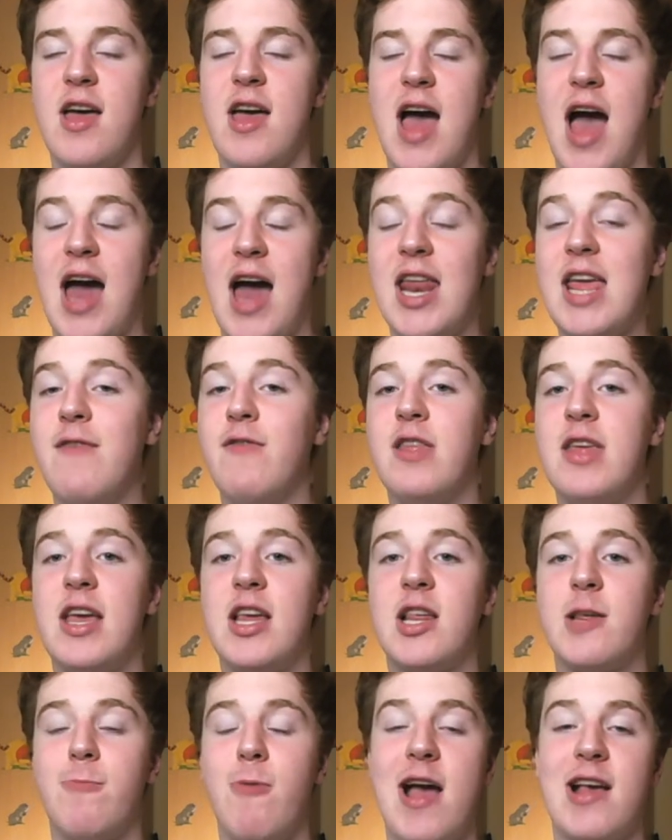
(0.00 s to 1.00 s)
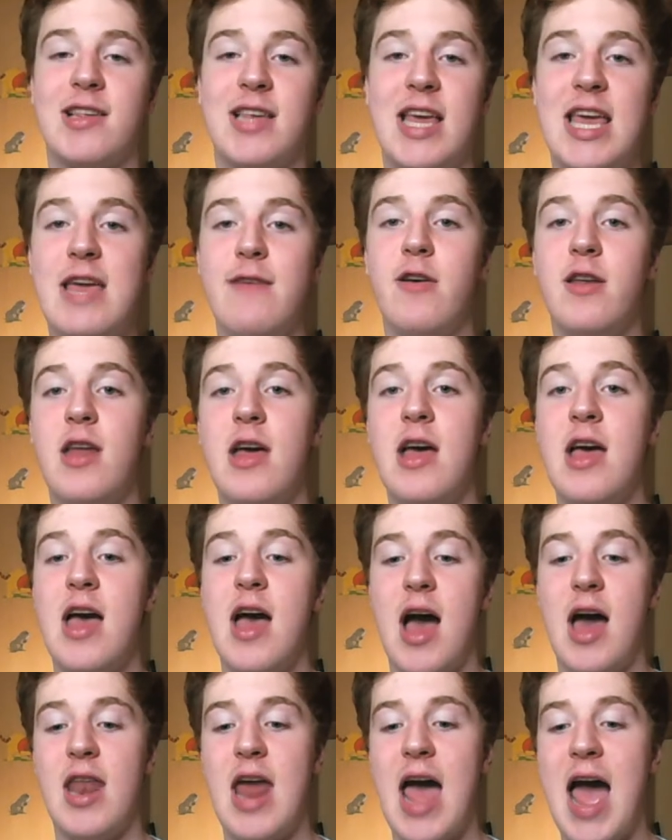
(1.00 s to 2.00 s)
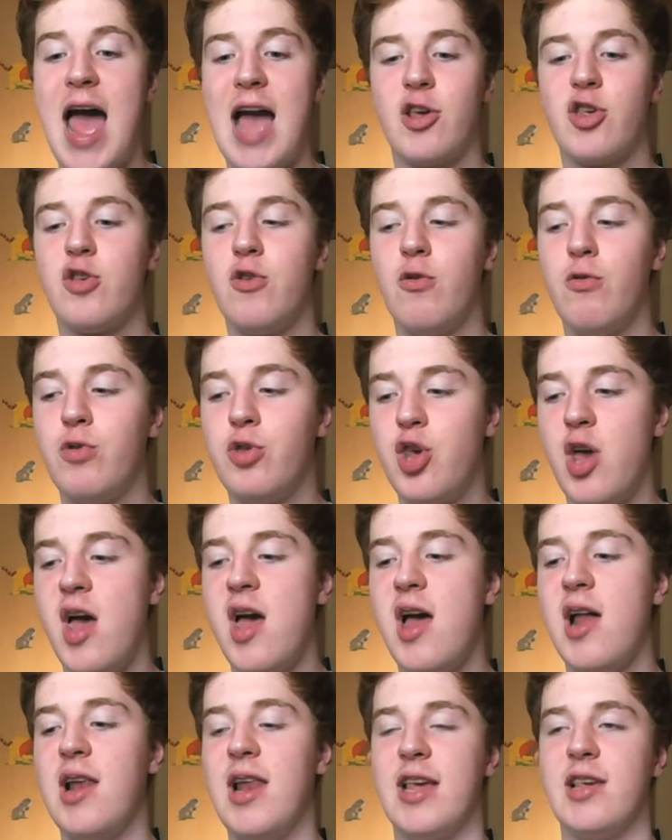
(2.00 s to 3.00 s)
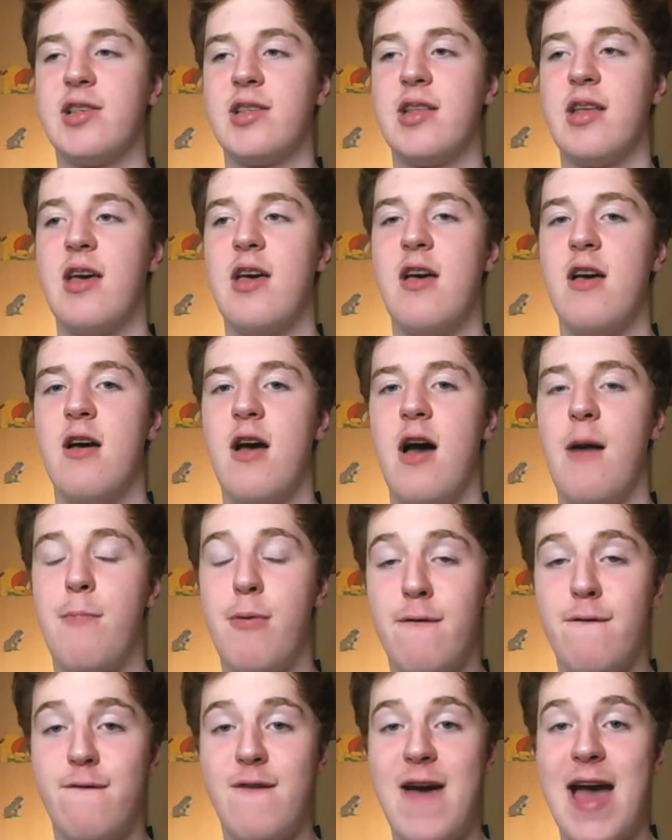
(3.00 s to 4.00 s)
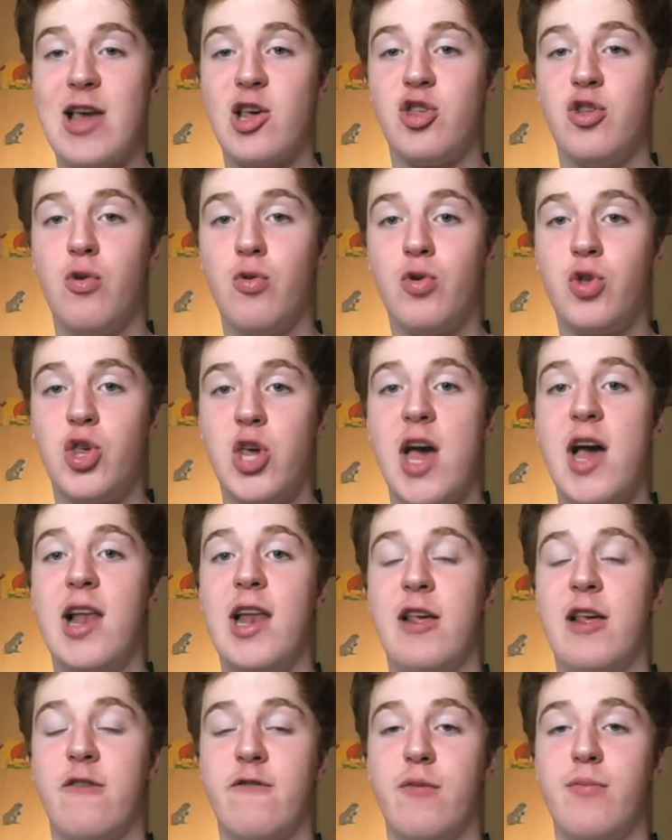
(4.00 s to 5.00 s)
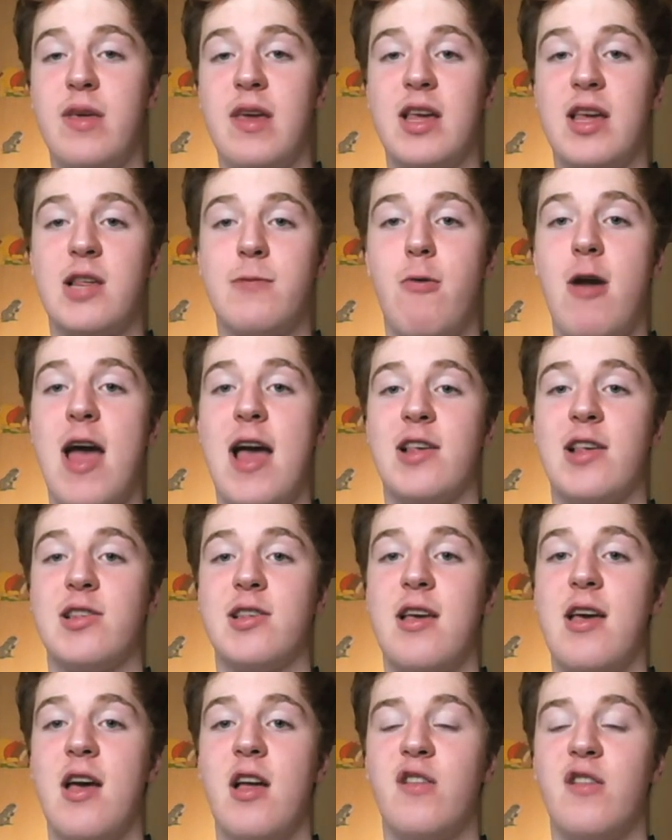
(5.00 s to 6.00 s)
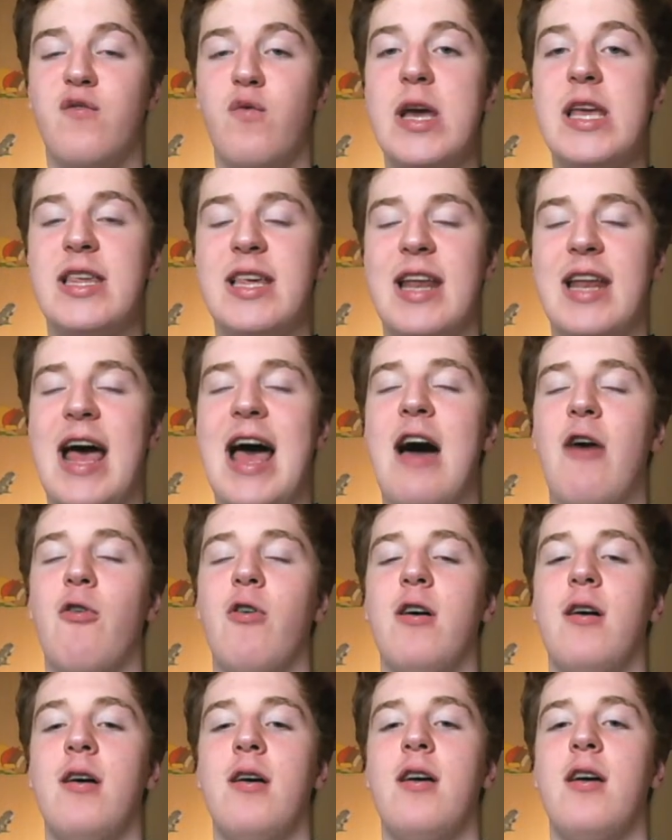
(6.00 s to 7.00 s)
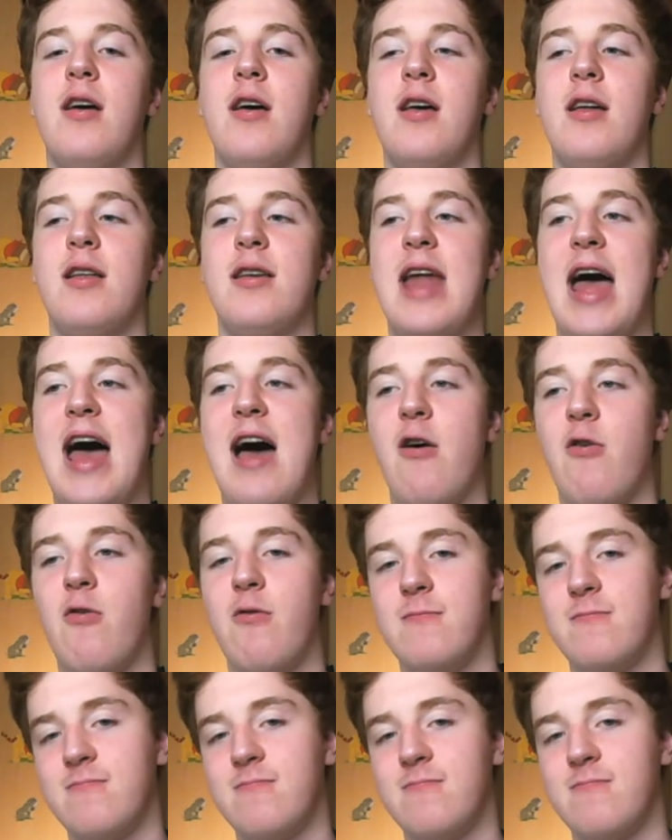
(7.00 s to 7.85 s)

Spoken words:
And even the Express, even an actual journalist, a professional journalist from the Express, tweeted it out. Now,